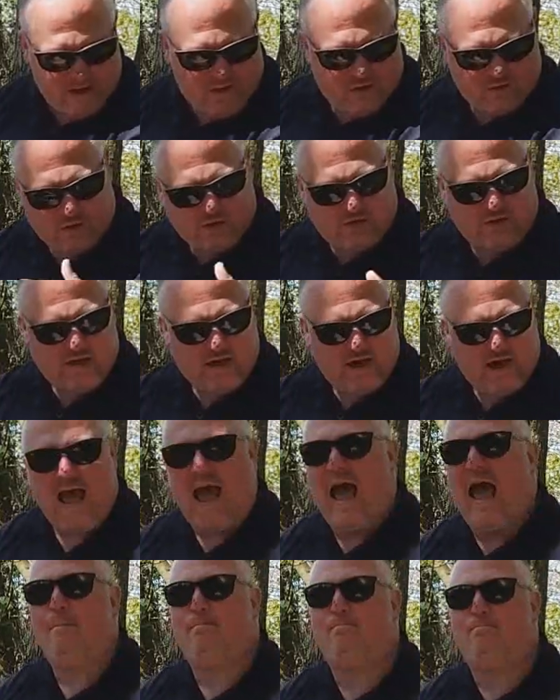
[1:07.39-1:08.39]
So the
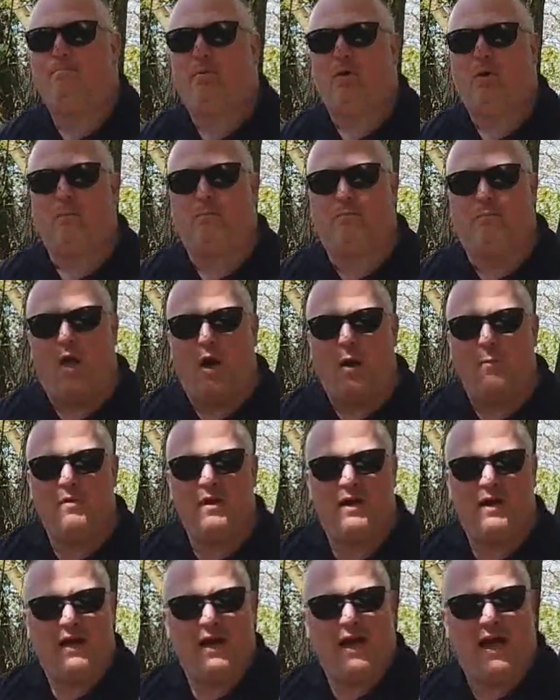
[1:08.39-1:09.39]
Äppelblom,
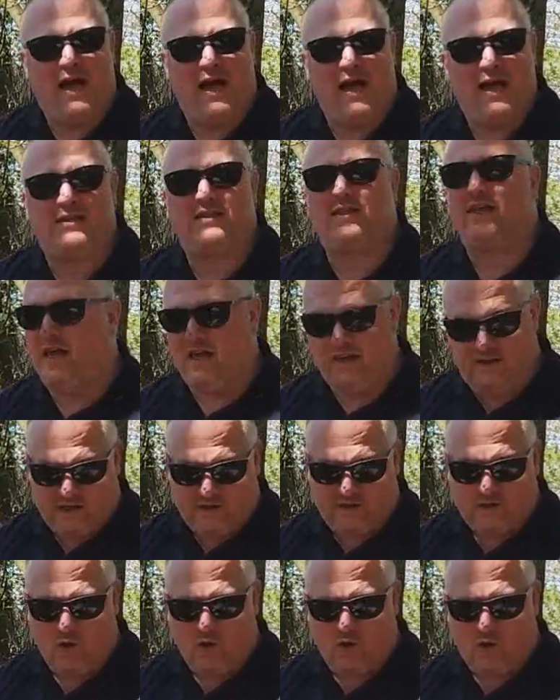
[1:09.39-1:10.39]
it's a
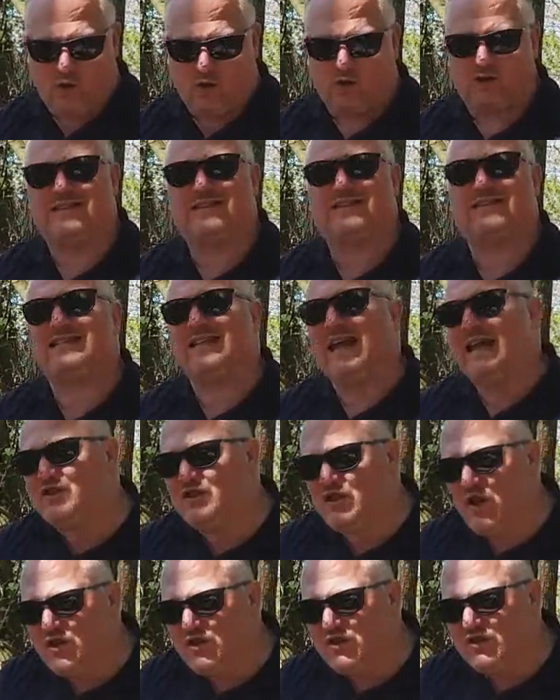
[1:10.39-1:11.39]
so-called
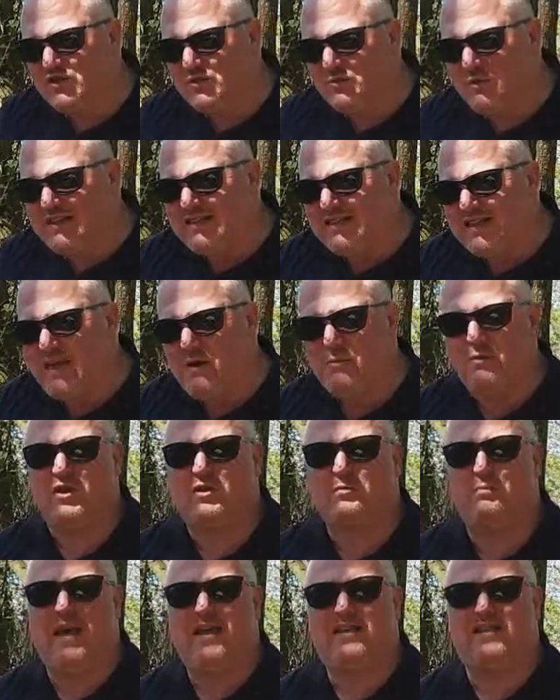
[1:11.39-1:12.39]
säsongswhisky,
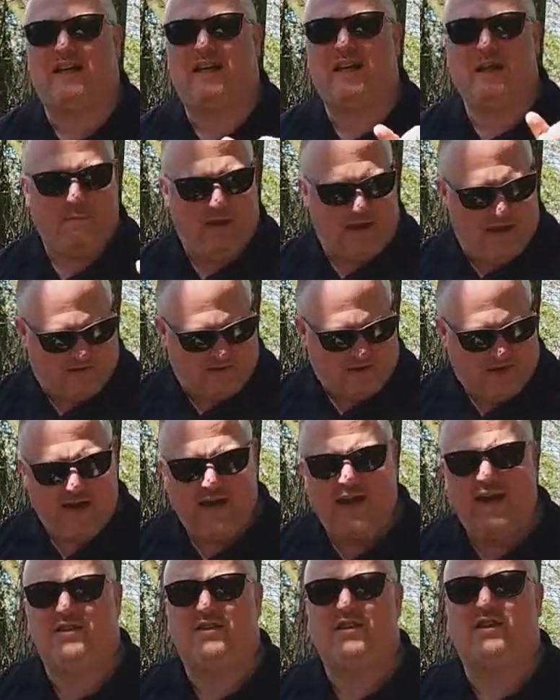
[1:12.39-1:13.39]
which basically means
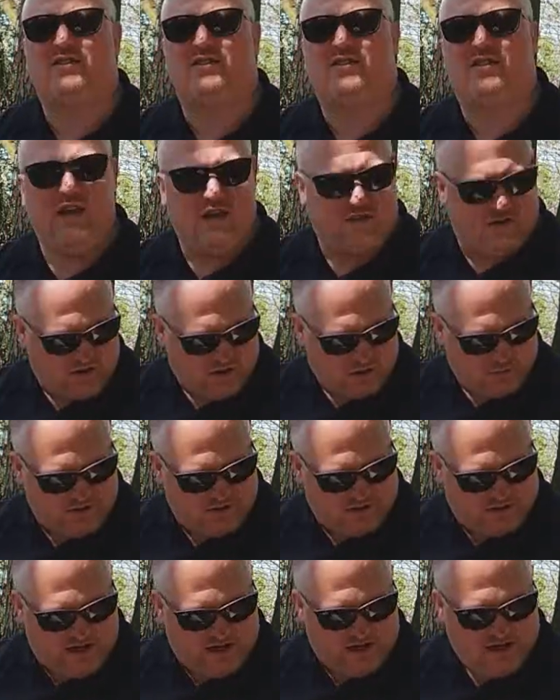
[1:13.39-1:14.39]
it's a seasonal
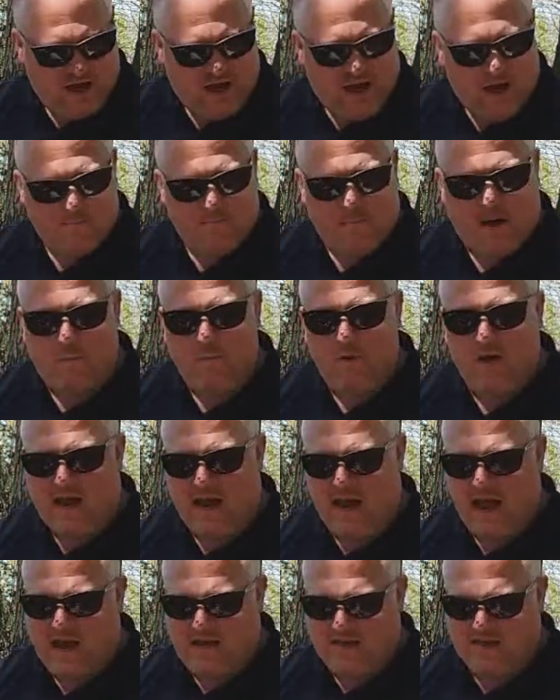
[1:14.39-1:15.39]
whiskey. Mackmyra
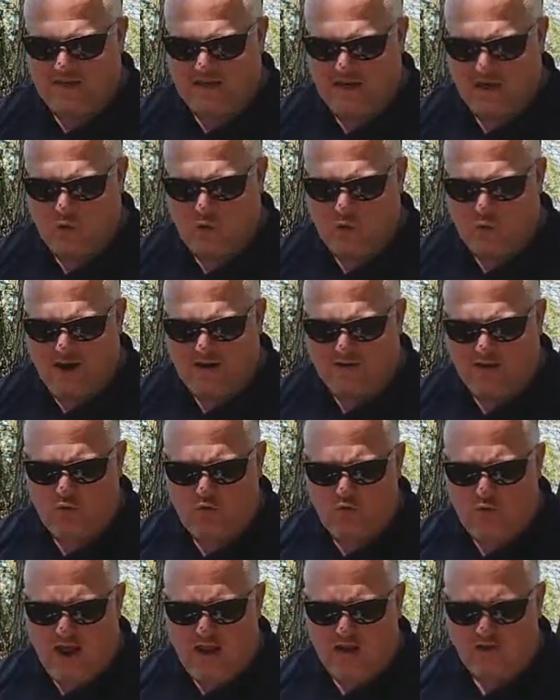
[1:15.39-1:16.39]
has quite a
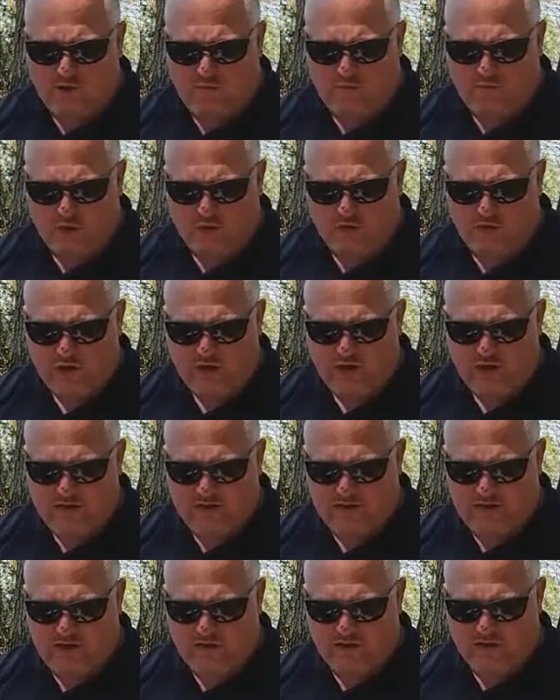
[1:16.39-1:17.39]
range of those
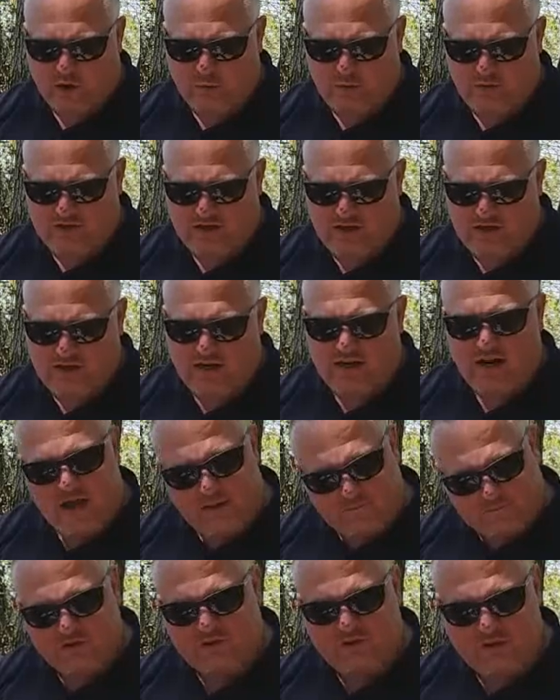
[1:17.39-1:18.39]
seasonal whiskies, and I
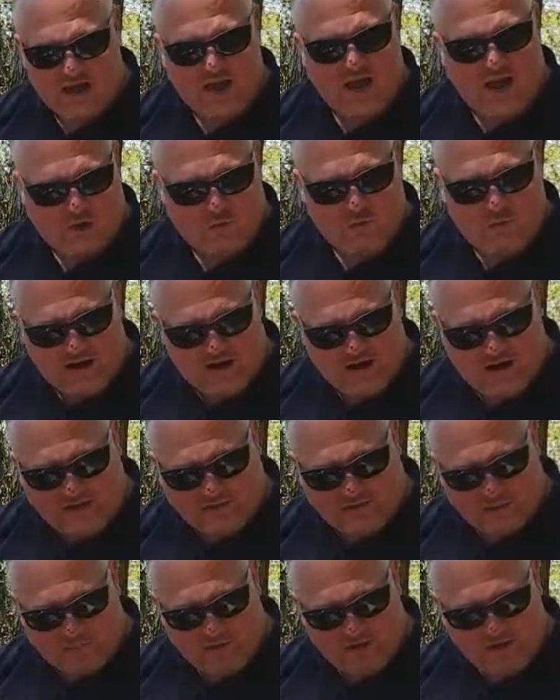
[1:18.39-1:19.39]
have to say I quite like
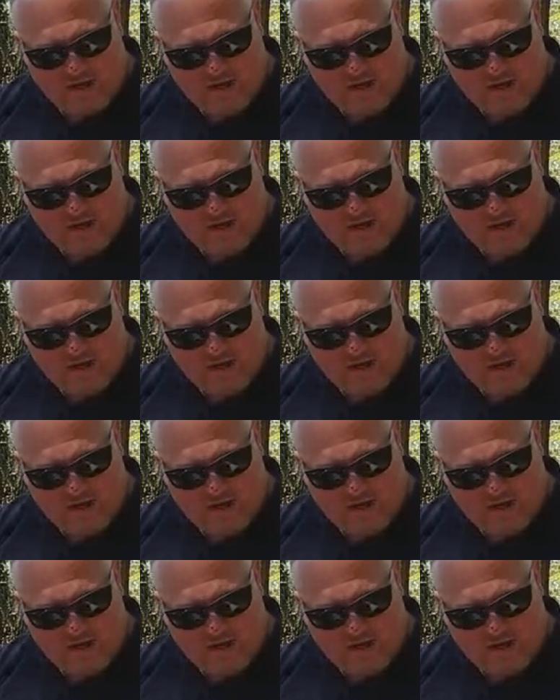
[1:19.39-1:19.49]
them.